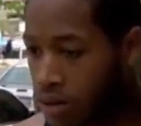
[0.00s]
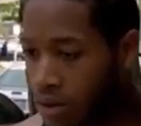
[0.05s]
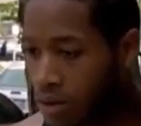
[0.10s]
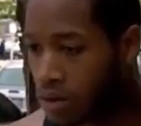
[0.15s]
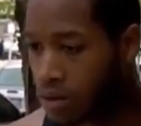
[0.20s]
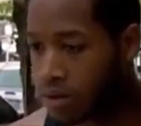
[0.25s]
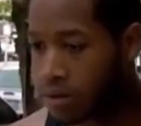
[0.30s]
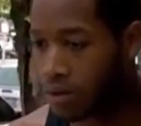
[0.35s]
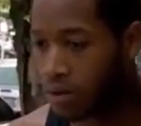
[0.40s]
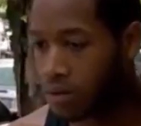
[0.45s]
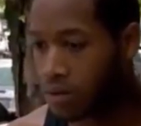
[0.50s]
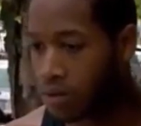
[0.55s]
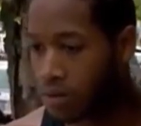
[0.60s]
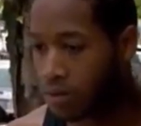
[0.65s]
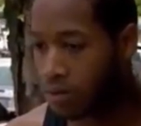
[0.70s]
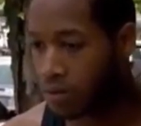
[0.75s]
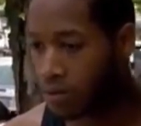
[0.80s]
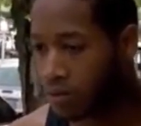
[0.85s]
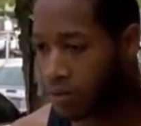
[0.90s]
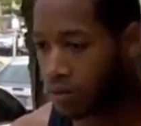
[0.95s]
what
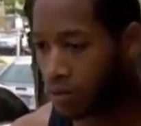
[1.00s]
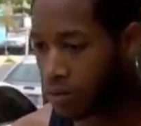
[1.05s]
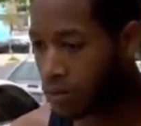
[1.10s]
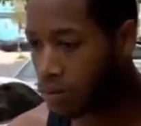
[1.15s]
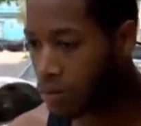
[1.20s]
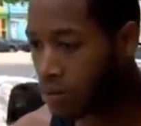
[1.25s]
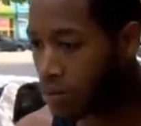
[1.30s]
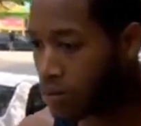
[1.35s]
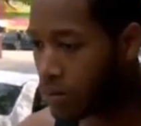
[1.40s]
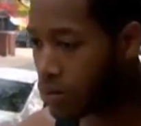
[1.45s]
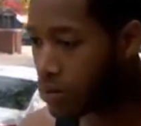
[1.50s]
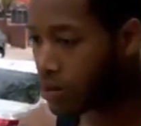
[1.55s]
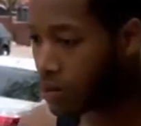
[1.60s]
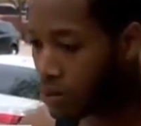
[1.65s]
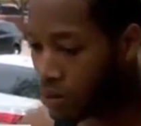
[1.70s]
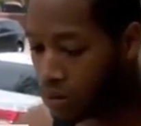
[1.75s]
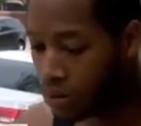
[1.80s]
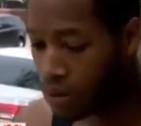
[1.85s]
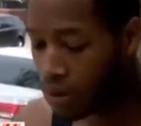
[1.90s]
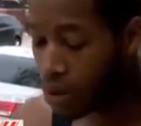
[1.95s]
what you actually?
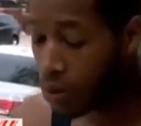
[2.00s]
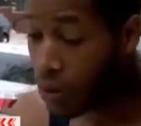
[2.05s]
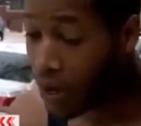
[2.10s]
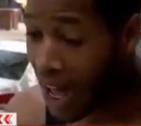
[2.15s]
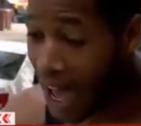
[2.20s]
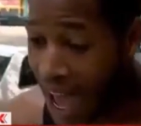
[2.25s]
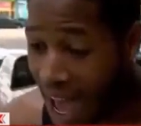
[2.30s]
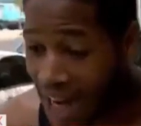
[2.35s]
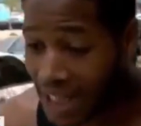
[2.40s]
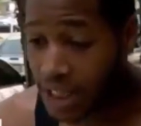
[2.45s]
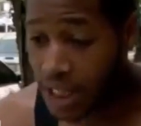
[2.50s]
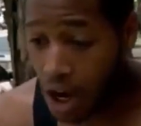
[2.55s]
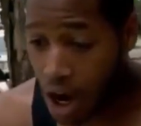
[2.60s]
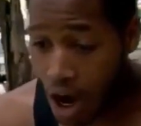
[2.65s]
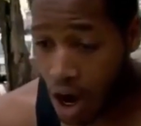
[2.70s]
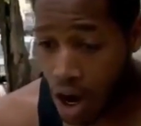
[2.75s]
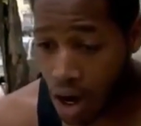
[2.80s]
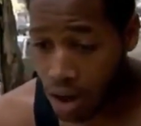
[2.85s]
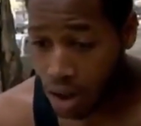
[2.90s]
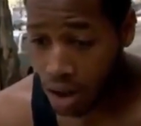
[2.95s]
What I
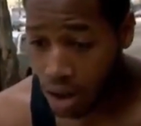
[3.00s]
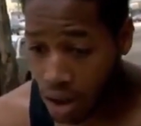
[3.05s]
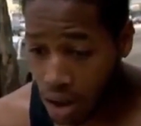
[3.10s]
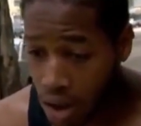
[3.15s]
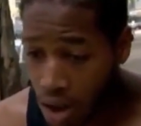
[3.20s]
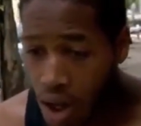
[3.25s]
actually heard?